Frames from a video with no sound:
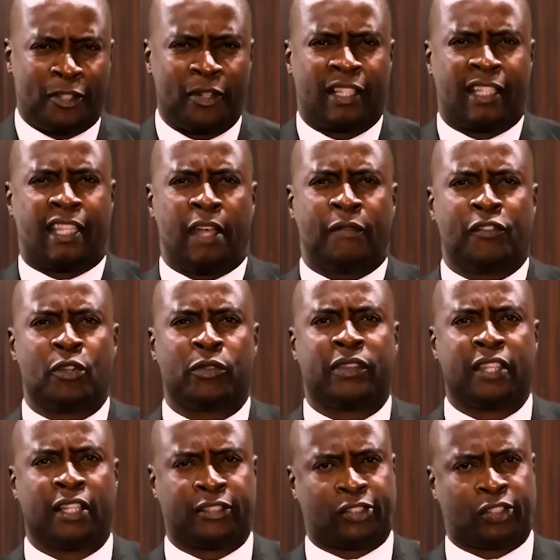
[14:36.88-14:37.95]
to give you
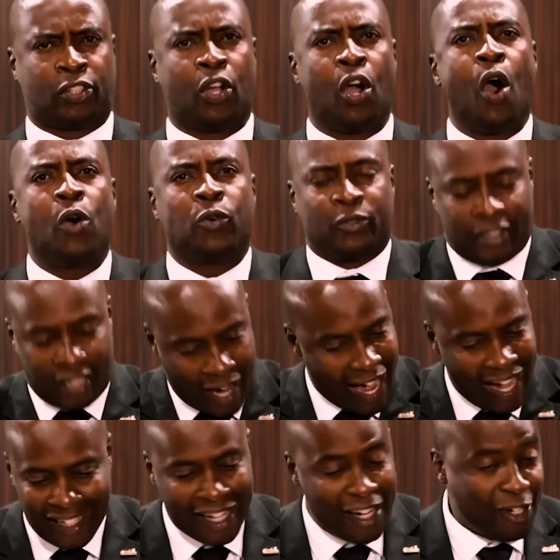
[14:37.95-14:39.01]
this coat.
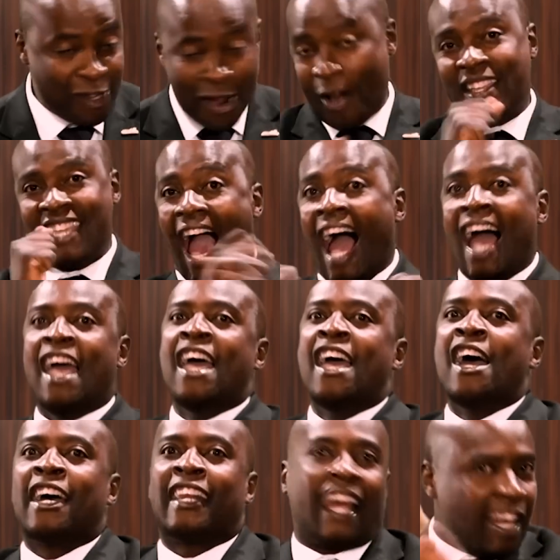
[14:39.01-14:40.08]
Hallelujah.
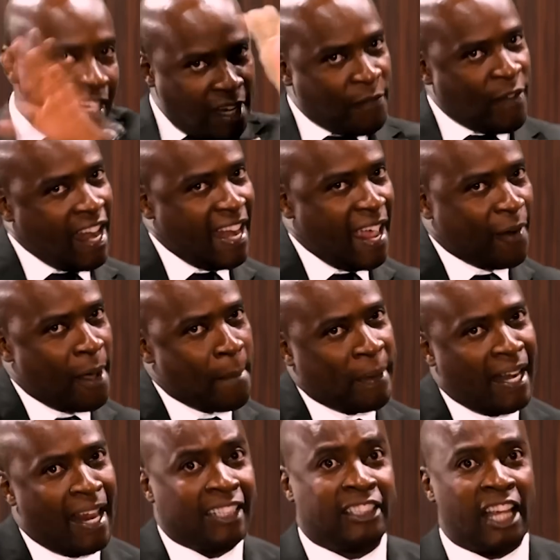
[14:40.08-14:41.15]
Regandiba
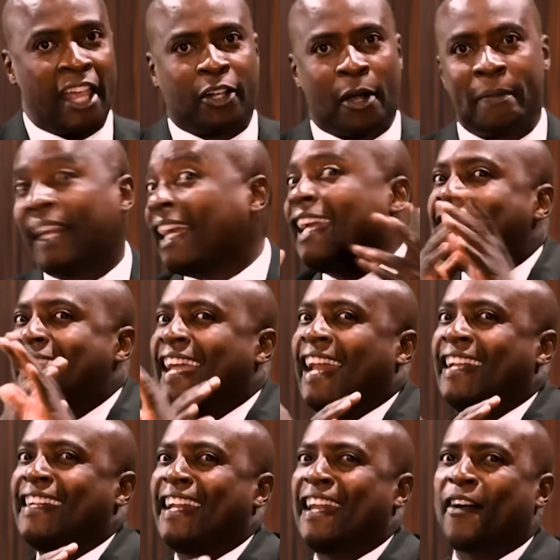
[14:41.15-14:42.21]
newepana Jacob,
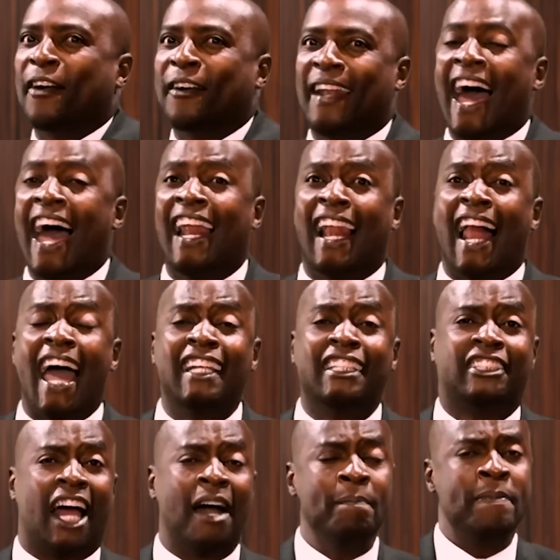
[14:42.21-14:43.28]
regandiende newekuna
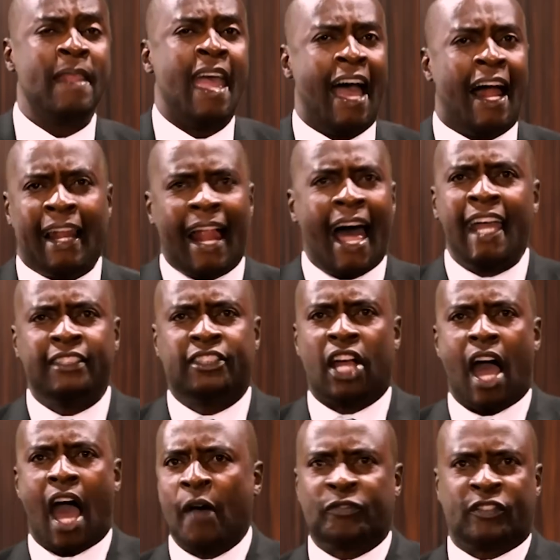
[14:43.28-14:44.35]
Elijah.
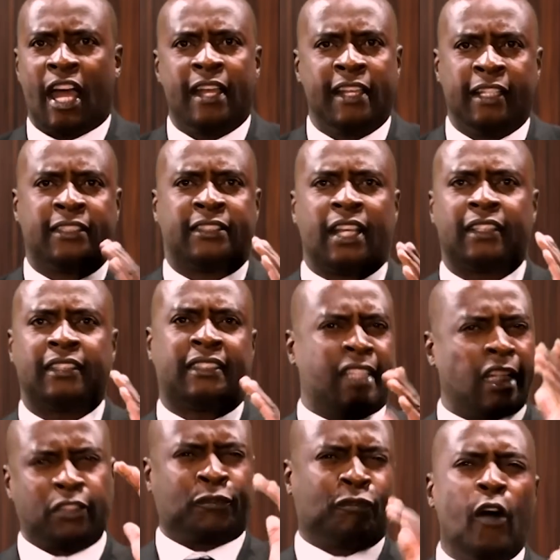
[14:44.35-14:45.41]
Elijah, after his
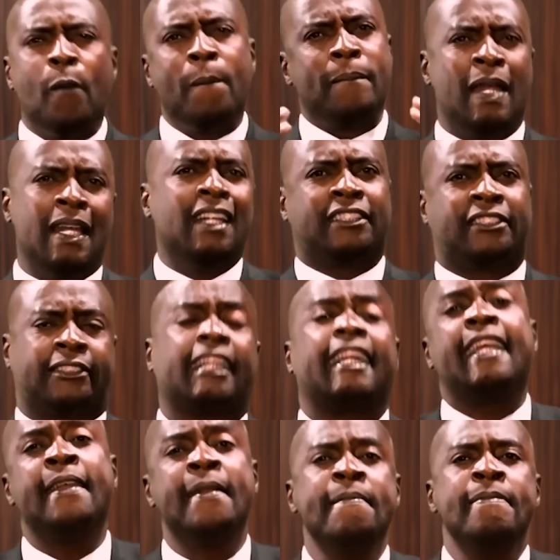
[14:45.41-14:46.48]
successful
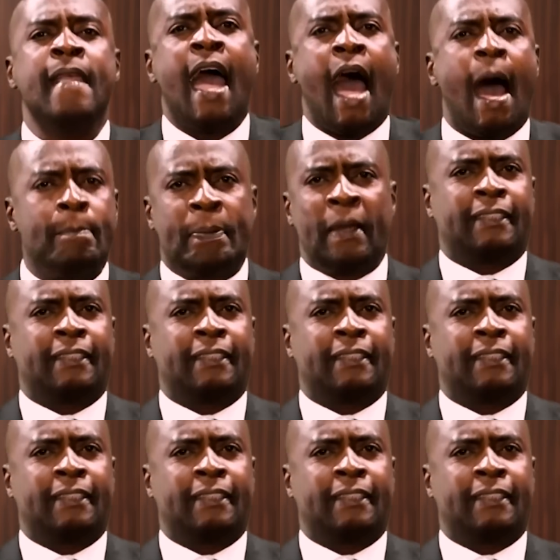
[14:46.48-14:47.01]
ministry, go